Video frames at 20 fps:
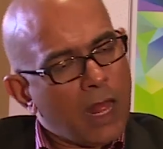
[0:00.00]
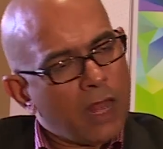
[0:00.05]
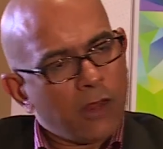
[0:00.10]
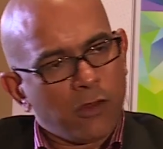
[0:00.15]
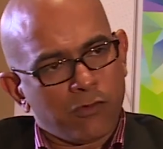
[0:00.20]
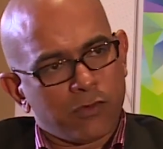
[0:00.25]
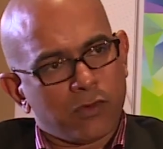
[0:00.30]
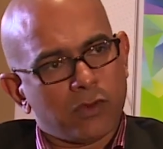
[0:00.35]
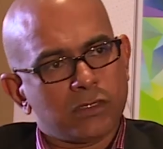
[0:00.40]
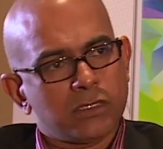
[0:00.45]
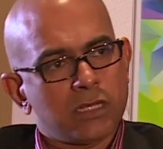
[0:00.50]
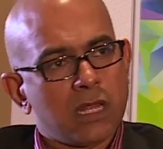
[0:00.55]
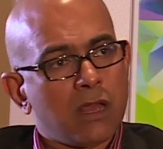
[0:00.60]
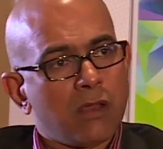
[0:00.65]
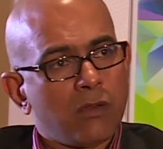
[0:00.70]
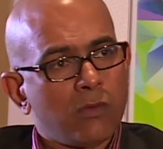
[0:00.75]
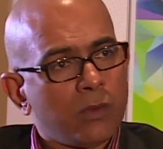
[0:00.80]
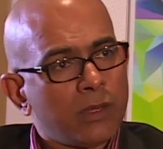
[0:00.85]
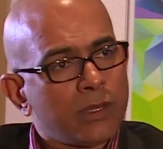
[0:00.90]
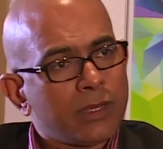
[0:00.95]
and of course
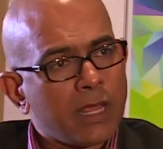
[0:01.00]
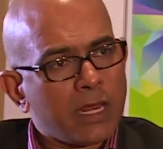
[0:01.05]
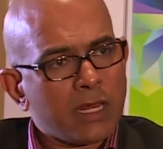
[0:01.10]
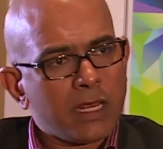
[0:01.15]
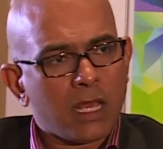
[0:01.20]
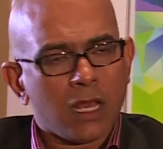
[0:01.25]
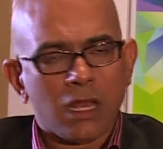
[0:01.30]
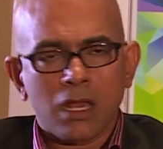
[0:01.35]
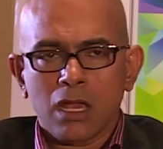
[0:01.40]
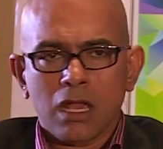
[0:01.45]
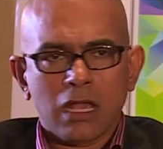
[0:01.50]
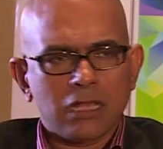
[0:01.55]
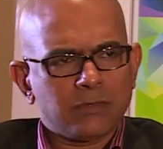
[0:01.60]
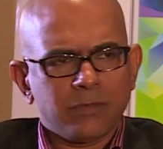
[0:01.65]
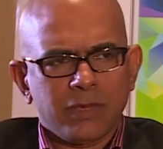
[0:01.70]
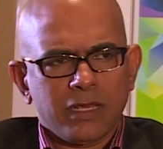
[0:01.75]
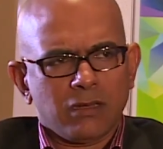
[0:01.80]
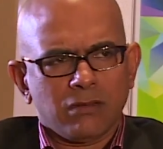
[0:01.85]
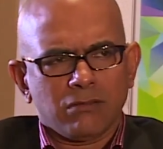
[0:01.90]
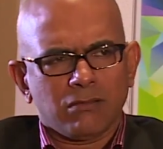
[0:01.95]
now in Kenya, has
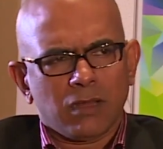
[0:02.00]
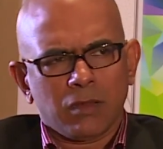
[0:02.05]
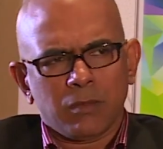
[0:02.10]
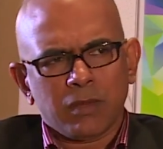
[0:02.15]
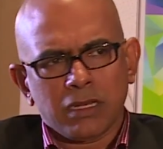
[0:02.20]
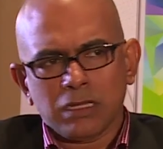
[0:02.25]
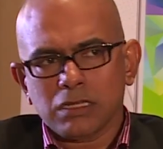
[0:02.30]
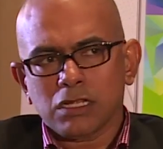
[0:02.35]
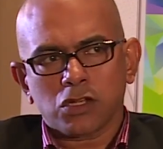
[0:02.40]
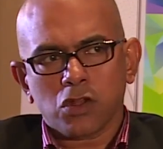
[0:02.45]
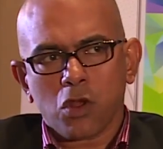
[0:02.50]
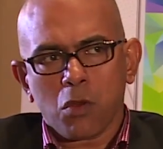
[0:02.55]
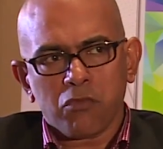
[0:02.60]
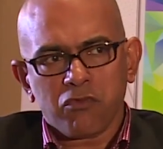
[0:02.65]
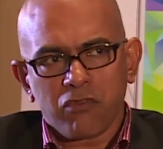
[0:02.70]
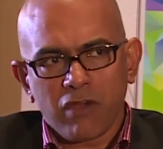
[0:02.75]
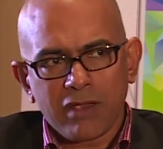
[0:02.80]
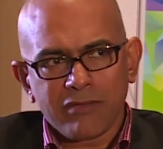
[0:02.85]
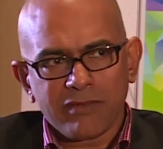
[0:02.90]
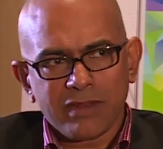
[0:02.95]
been, I mean, in the top
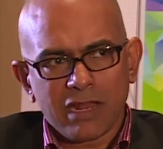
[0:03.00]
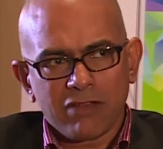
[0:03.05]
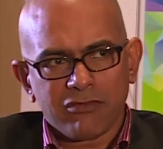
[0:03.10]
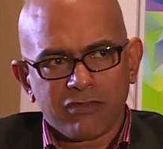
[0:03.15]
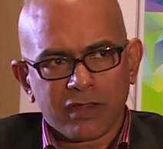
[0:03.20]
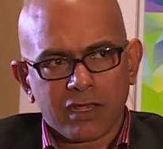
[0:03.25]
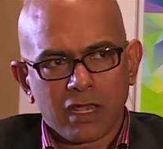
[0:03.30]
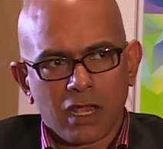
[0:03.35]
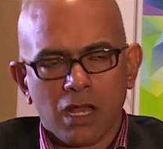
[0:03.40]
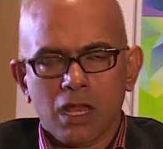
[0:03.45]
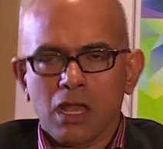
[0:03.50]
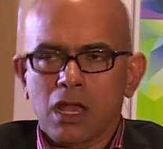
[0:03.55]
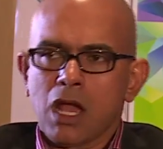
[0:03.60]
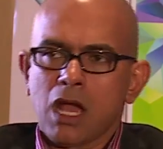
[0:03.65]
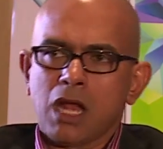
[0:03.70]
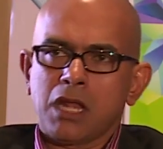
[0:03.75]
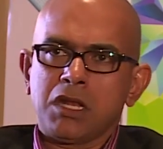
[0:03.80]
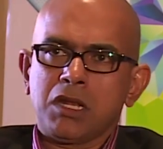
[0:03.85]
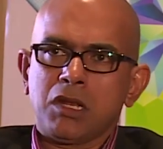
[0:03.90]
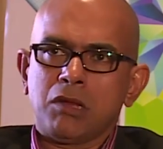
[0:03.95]
5 in Africa.
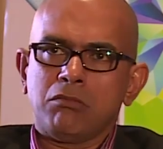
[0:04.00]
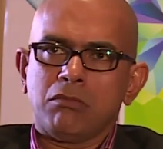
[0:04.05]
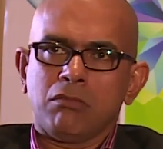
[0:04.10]
And